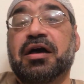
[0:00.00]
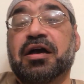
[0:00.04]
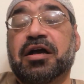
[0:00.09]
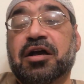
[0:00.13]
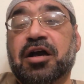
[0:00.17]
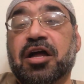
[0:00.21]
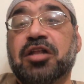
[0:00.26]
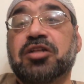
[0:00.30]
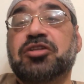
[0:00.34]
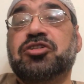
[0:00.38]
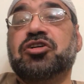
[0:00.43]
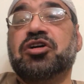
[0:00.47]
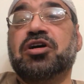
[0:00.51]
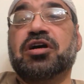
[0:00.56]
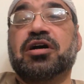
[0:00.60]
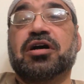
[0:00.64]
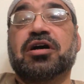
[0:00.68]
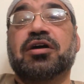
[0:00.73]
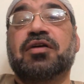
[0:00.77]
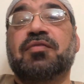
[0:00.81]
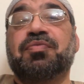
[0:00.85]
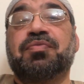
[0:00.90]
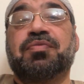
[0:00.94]

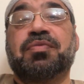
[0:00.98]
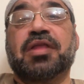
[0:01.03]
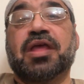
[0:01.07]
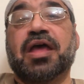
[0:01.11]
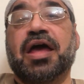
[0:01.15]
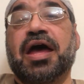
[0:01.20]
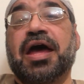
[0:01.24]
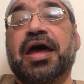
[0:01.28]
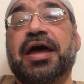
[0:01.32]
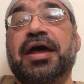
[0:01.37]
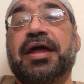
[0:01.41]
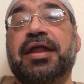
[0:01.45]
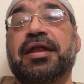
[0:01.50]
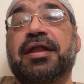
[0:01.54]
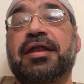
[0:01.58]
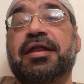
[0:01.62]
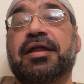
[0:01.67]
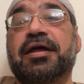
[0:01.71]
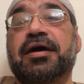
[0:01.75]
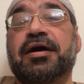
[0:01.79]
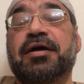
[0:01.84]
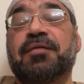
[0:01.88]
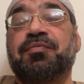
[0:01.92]
culture,
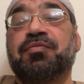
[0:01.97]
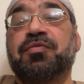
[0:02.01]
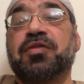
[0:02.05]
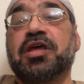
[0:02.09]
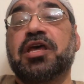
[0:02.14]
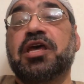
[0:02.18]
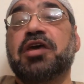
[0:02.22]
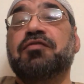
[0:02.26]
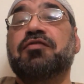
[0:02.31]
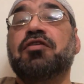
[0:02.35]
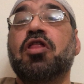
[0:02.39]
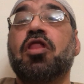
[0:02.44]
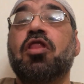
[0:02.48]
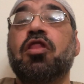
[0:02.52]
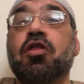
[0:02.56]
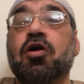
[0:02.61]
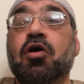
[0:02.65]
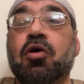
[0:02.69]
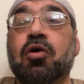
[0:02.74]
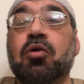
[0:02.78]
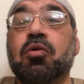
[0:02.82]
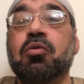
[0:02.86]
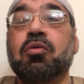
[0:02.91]
and even
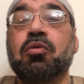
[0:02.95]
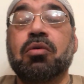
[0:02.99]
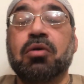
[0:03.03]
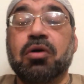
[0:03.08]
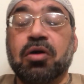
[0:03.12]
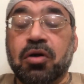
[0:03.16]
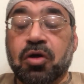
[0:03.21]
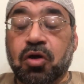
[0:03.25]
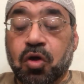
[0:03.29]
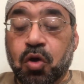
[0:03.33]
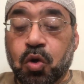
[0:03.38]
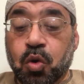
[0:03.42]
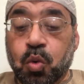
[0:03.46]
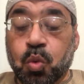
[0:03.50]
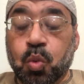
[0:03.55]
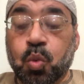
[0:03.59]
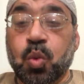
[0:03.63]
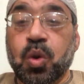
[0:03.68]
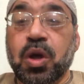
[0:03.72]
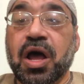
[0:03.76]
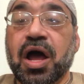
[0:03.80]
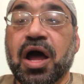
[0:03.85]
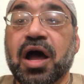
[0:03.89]
though
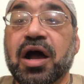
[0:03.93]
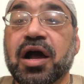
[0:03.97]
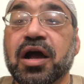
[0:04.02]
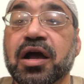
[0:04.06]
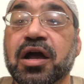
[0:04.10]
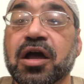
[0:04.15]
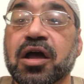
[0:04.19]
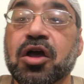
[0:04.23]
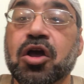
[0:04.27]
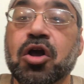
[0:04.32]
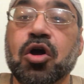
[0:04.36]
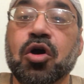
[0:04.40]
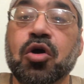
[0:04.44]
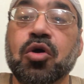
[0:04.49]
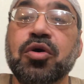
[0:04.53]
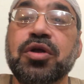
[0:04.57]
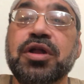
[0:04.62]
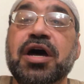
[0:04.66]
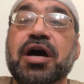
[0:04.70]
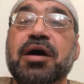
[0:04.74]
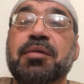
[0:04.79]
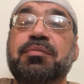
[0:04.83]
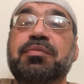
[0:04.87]
we are
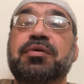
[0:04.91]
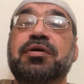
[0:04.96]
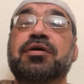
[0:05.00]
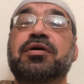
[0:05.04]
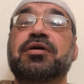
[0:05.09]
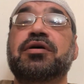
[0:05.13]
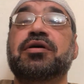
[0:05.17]
grown up